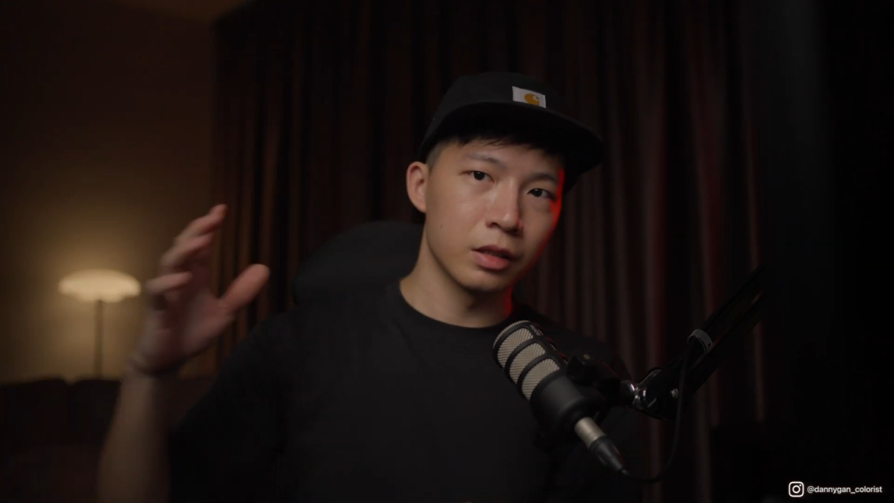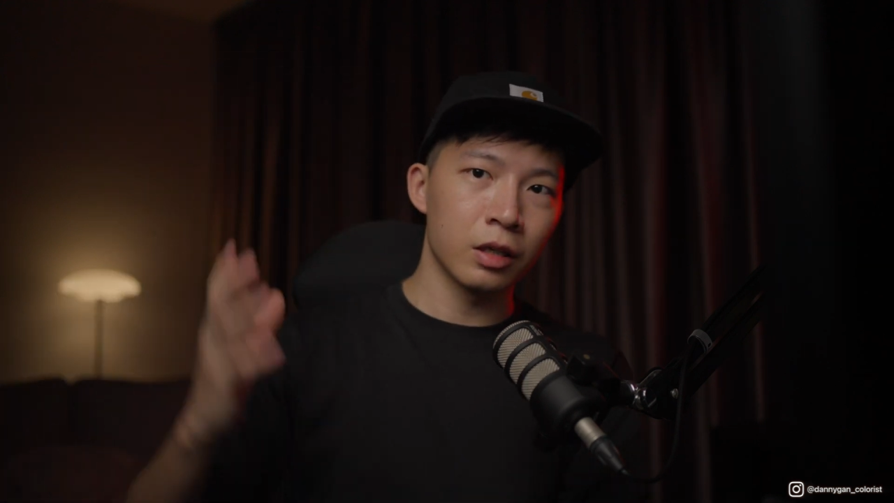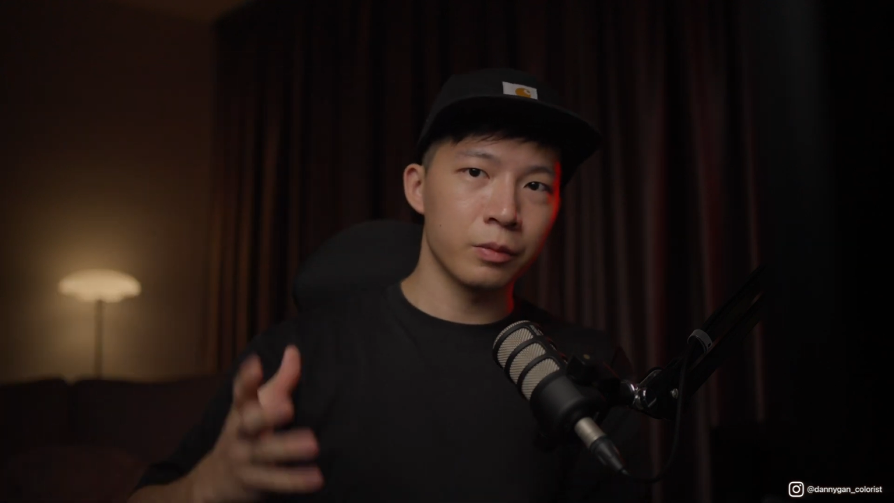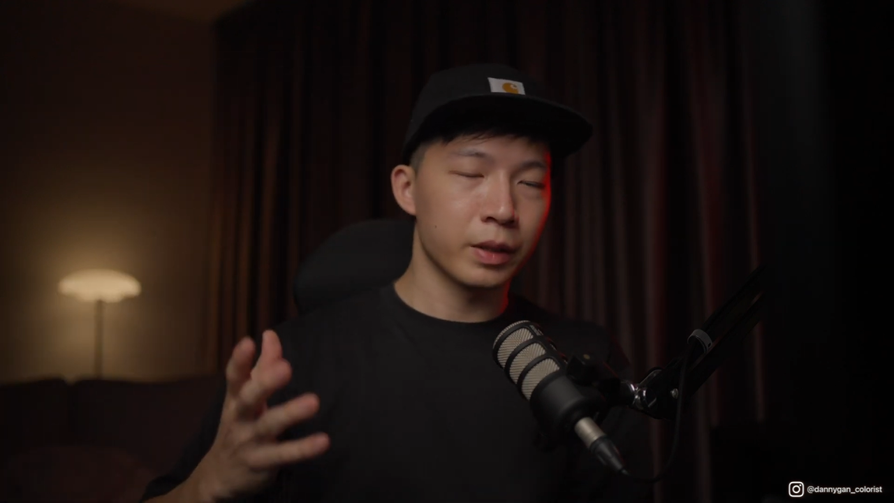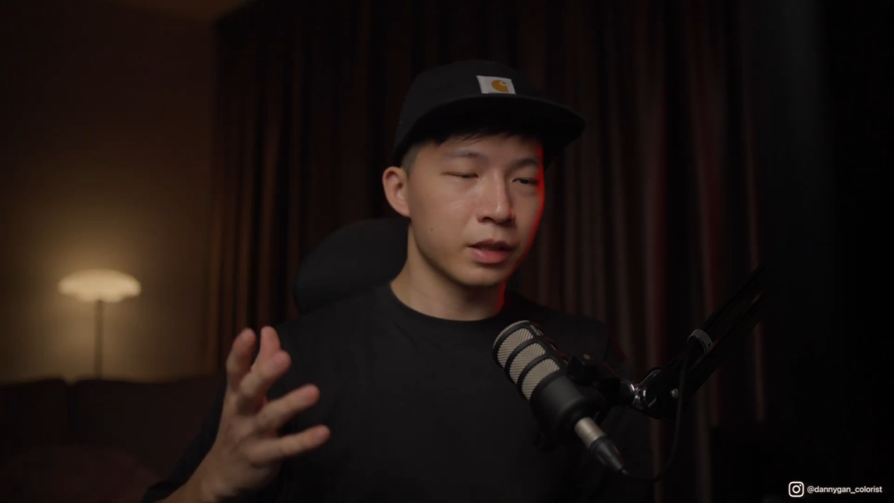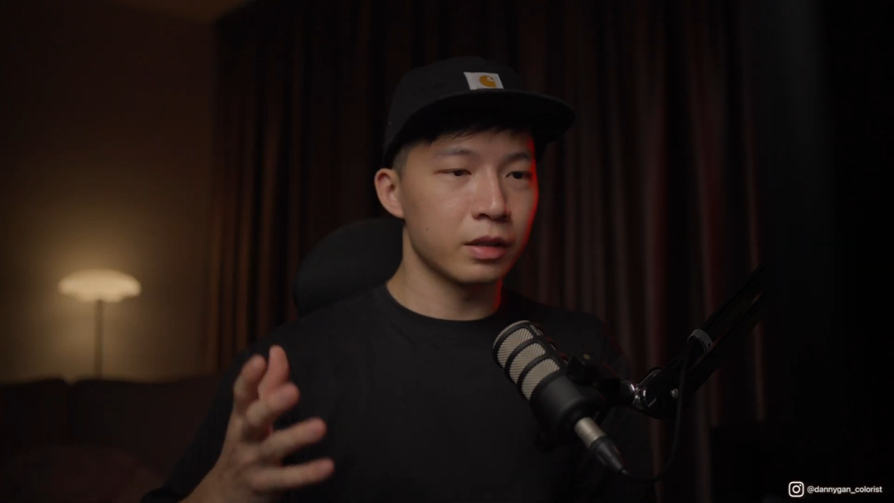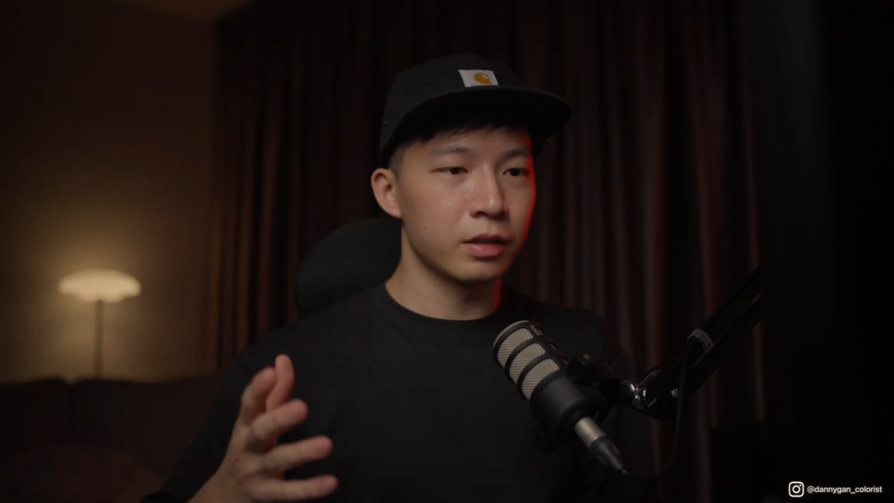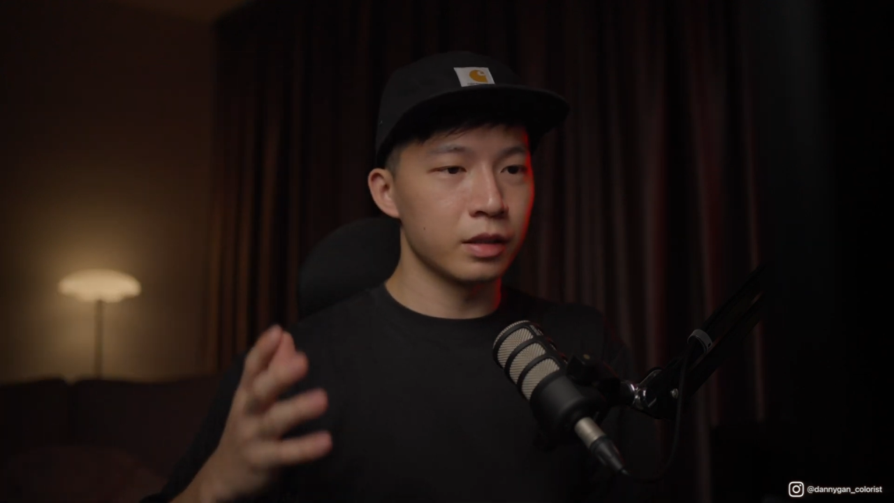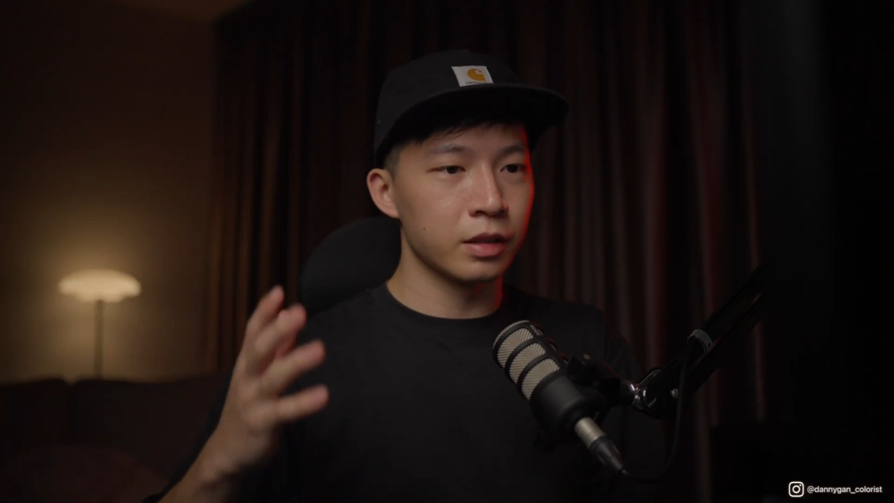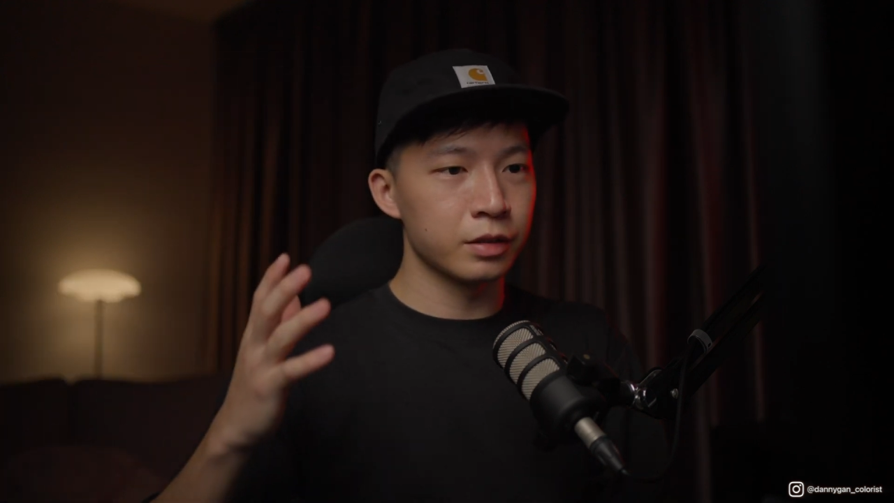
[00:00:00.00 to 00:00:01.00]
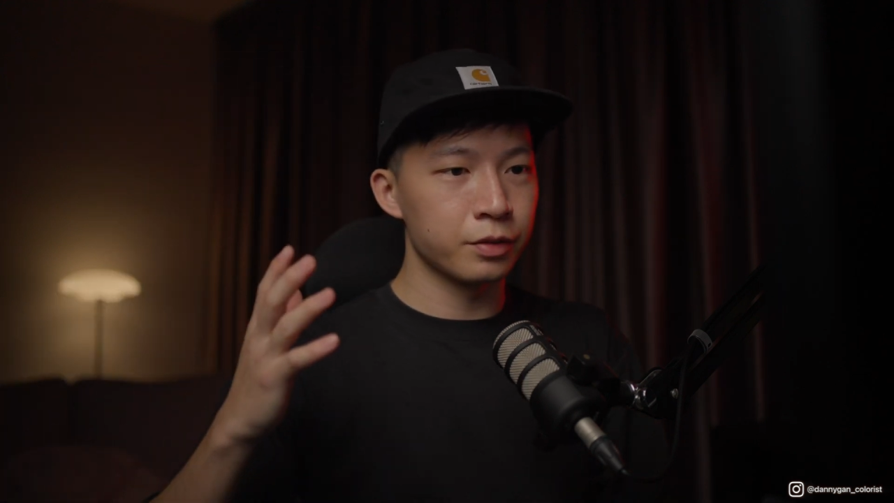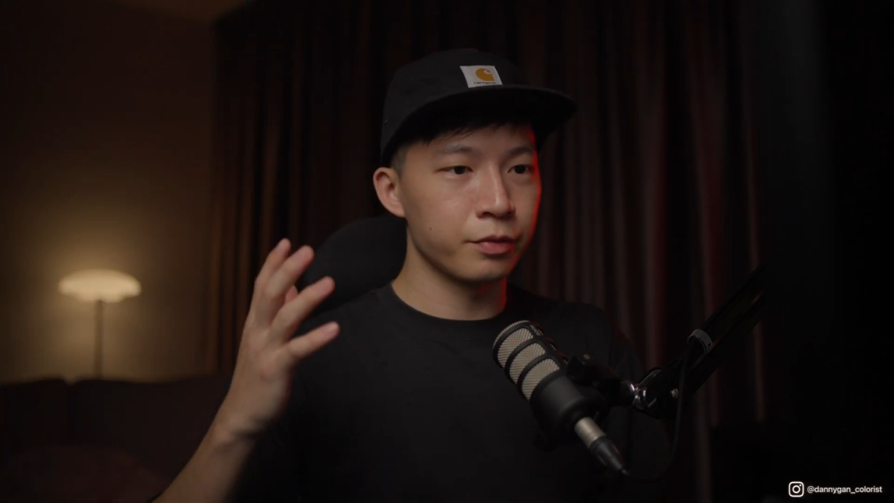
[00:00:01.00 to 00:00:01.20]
log button is